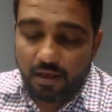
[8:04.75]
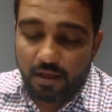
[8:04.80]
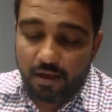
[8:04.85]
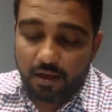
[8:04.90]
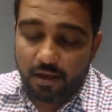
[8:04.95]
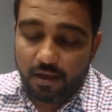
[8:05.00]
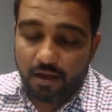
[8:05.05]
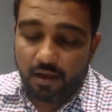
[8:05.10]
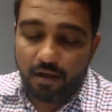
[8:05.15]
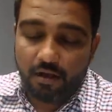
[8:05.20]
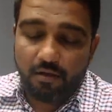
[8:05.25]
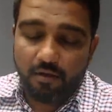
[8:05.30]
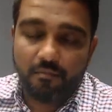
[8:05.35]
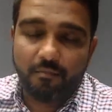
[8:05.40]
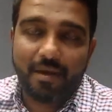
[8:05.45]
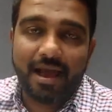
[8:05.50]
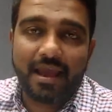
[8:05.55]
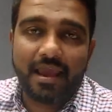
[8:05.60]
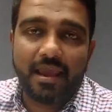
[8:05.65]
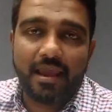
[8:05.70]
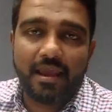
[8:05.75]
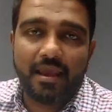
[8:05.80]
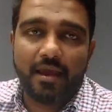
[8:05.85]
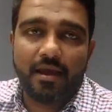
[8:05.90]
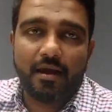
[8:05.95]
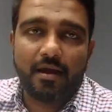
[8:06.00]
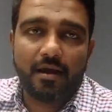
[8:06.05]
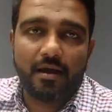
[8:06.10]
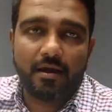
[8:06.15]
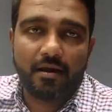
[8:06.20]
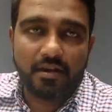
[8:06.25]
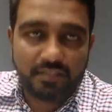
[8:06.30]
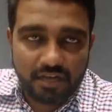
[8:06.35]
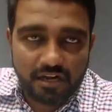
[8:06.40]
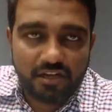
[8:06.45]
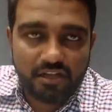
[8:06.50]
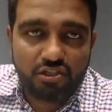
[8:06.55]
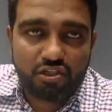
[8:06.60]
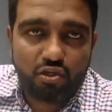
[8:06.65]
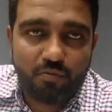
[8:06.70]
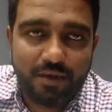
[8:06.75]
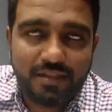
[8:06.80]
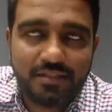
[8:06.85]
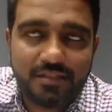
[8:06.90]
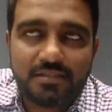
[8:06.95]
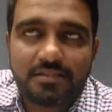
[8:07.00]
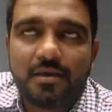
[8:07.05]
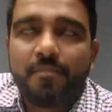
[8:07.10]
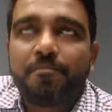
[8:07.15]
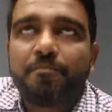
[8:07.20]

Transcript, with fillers: uh, by uh, National Instruments.